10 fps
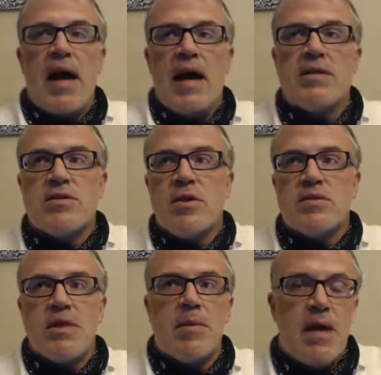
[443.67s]
and so
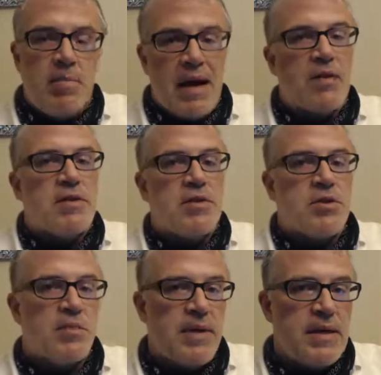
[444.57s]
some of that bounty
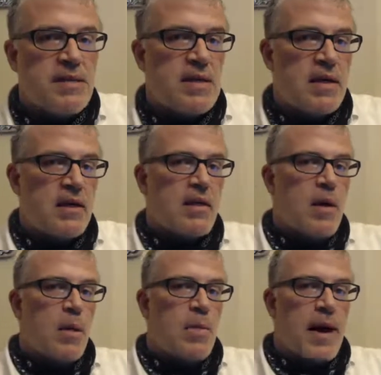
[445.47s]
should be ceded
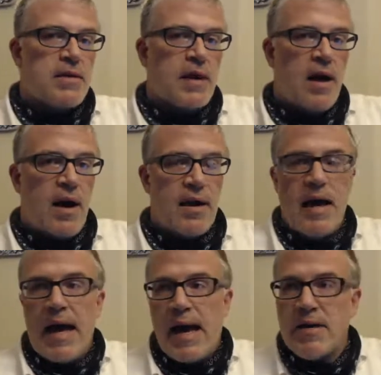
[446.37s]
back to God,
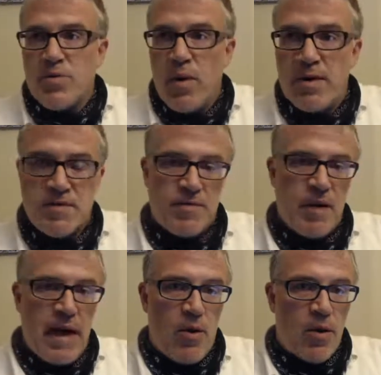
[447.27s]
as was
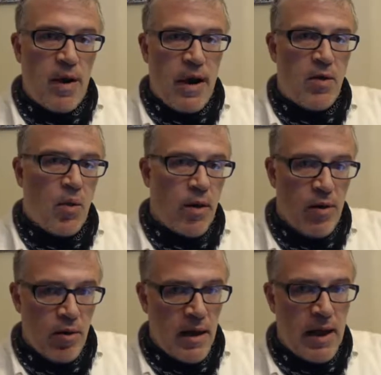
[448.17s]
flour and
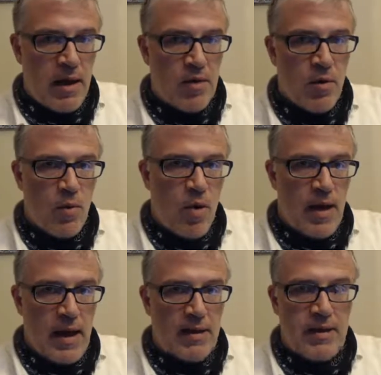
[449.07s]
oil and wine.